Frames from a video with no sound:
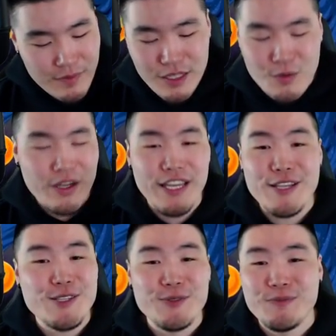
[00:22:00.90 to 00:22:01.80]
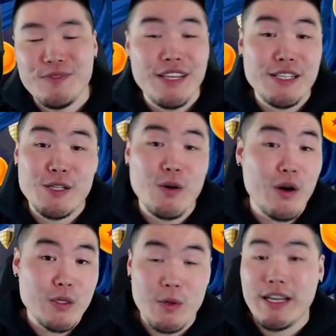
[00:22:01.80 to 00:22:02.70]
what can you do? Things don't
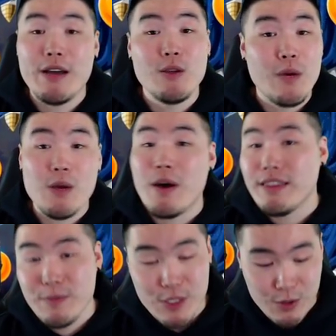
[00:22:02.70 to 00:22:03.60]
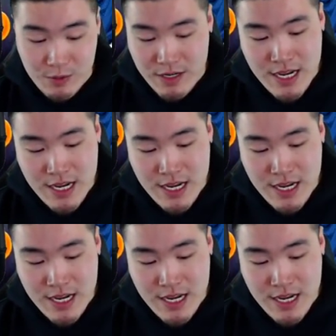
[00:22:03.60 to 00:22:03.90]
always work out the way you want them to.